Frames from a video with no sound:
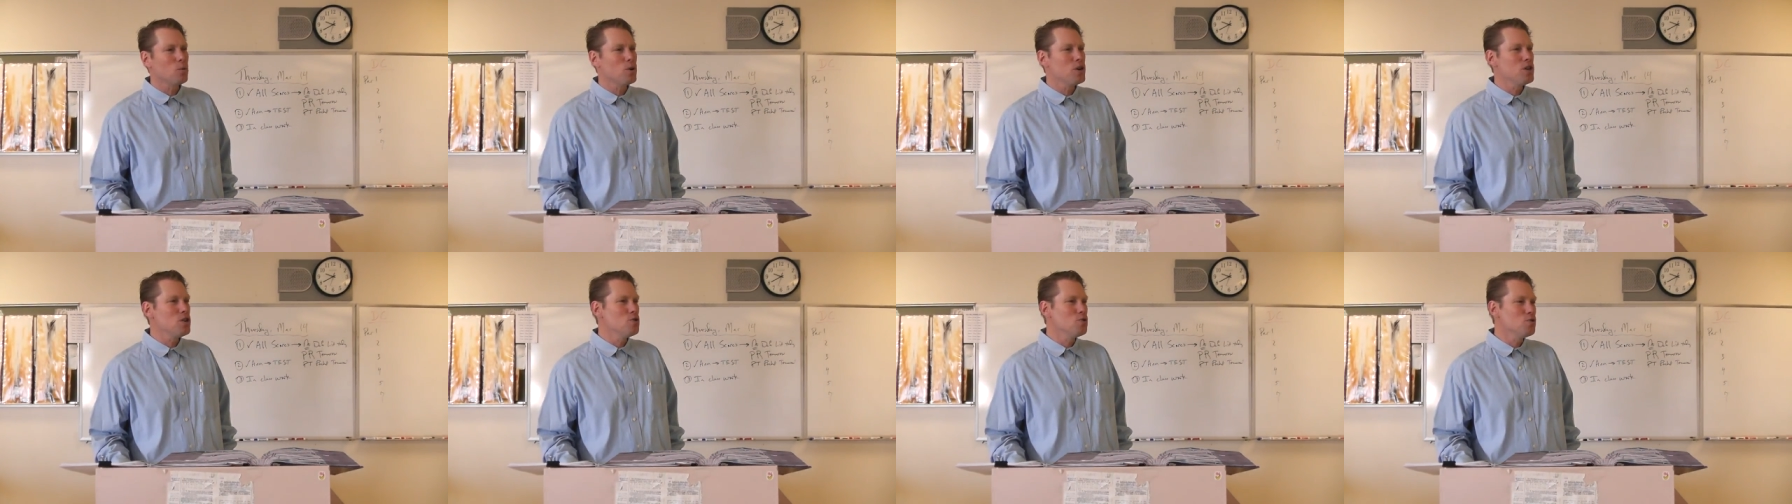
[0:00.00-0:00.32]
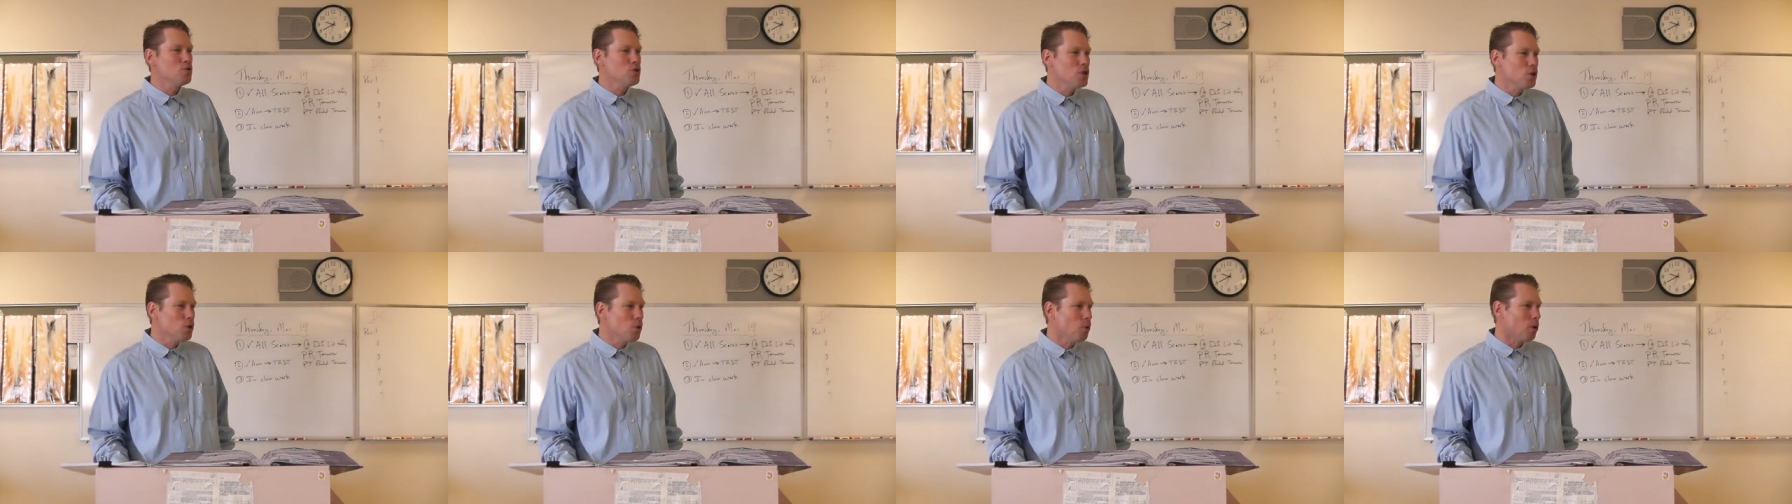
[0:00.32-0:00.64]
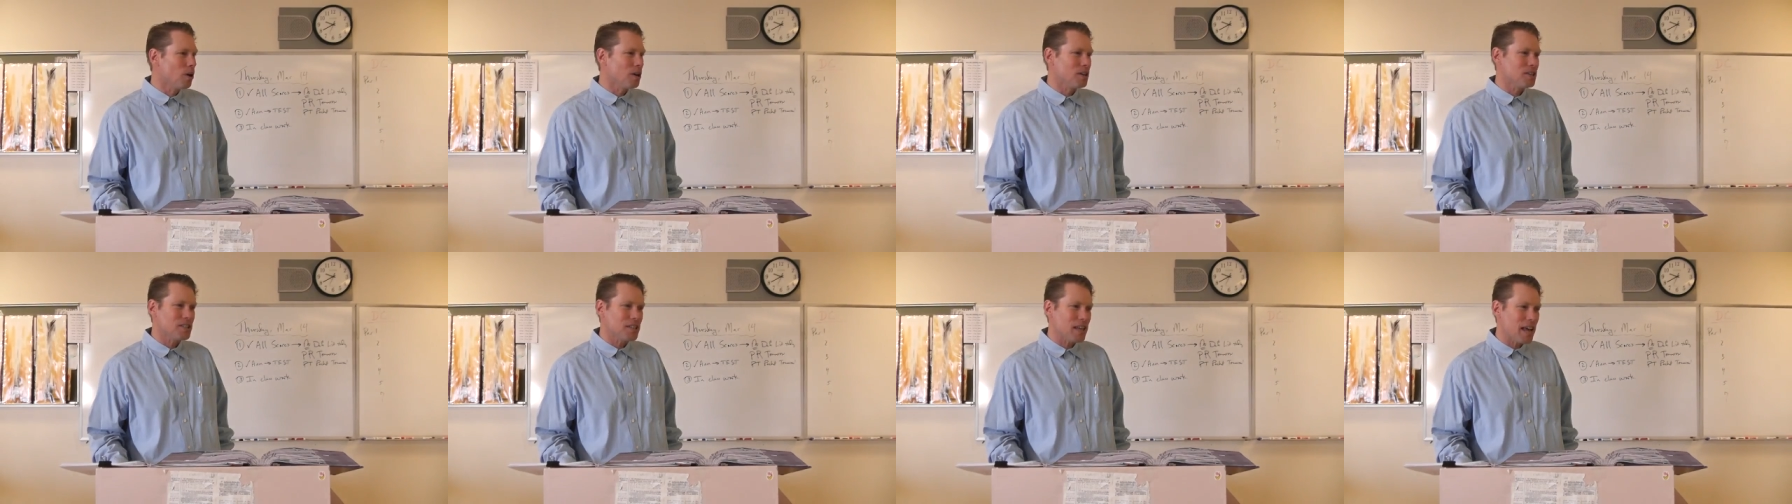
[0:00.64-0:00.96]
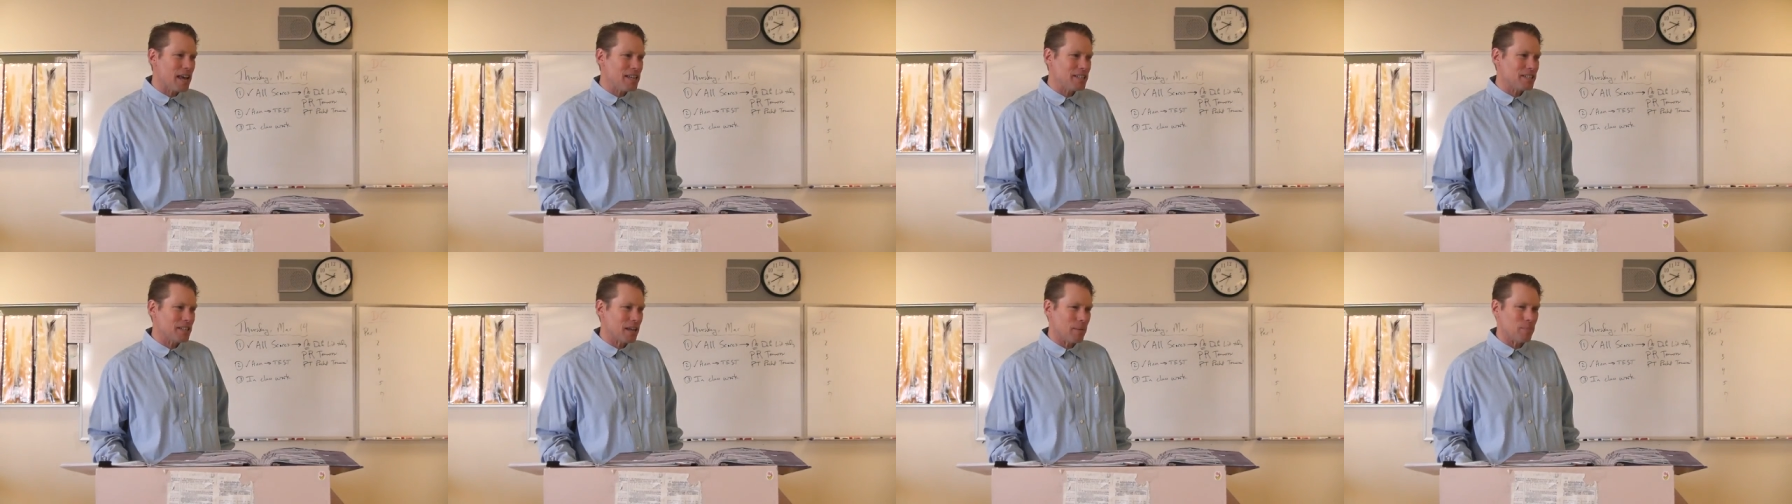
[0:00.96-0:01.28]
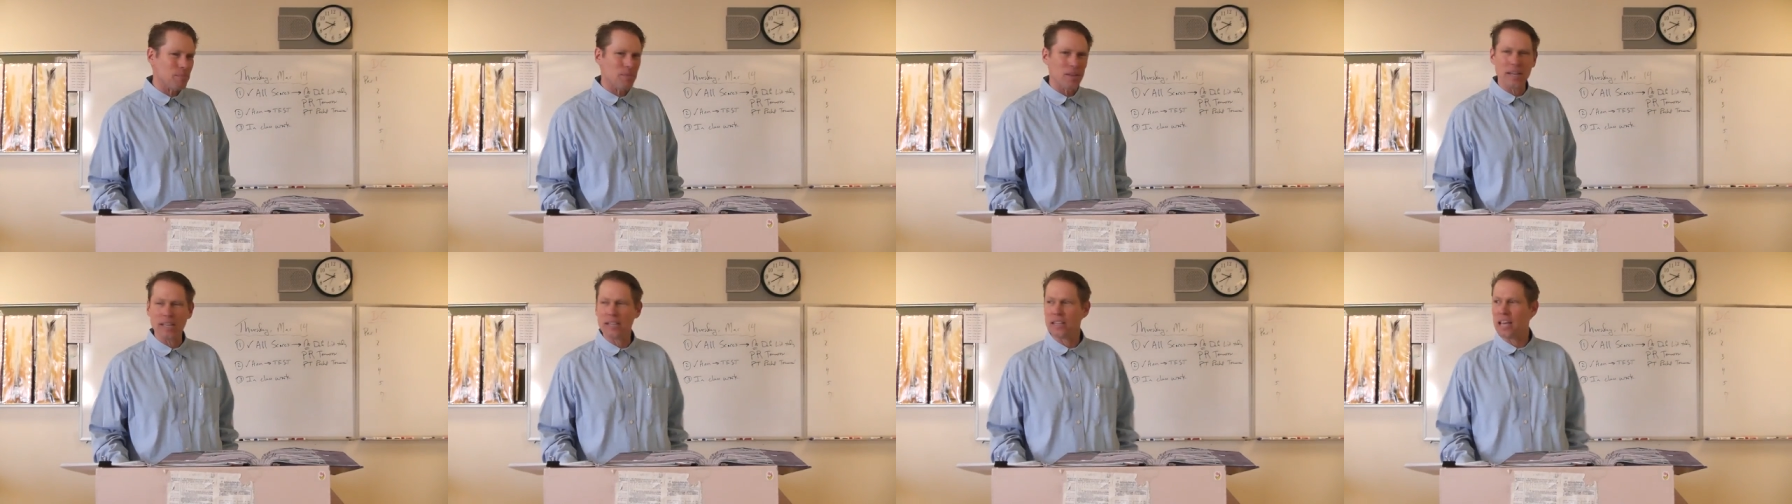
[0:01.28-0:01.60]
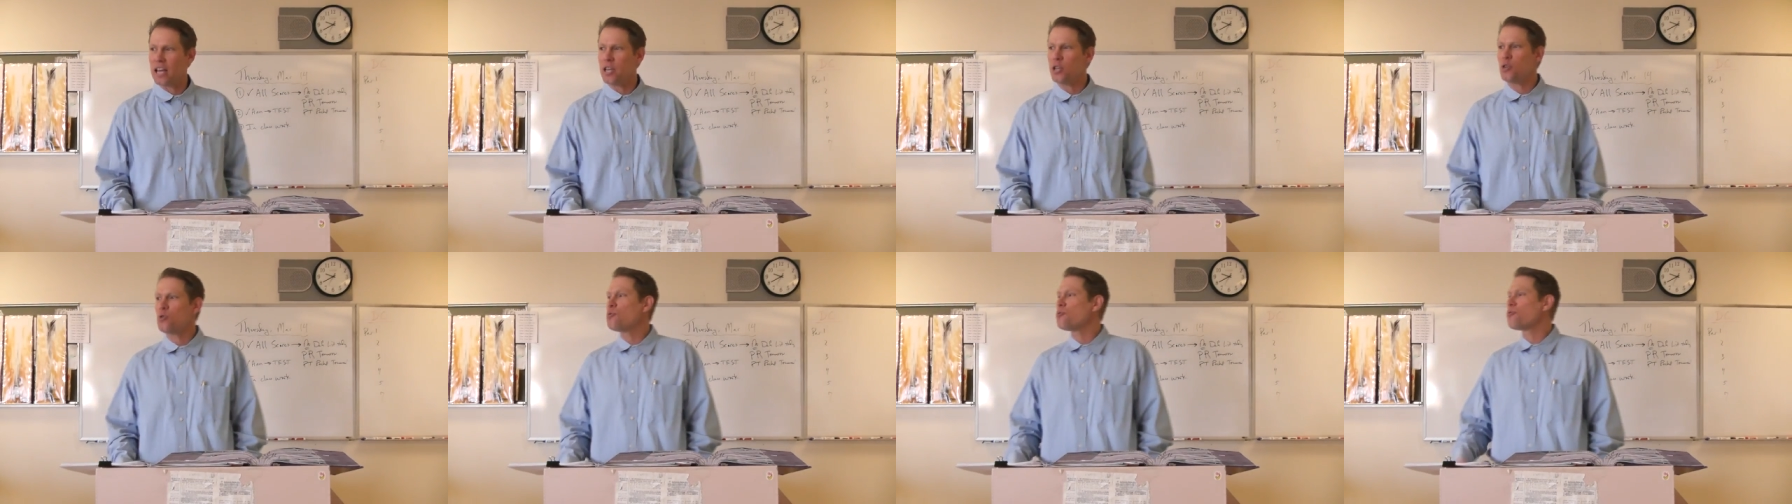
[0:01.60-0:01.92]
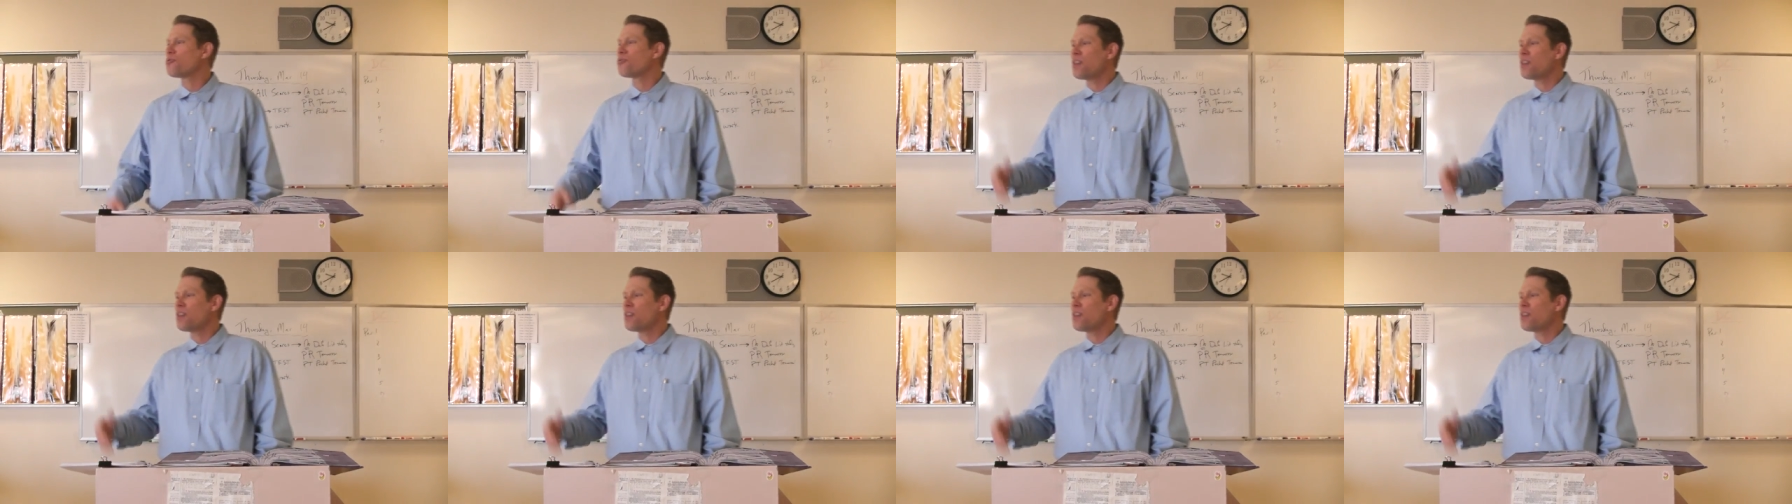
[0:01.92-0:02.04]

when you do or say something that you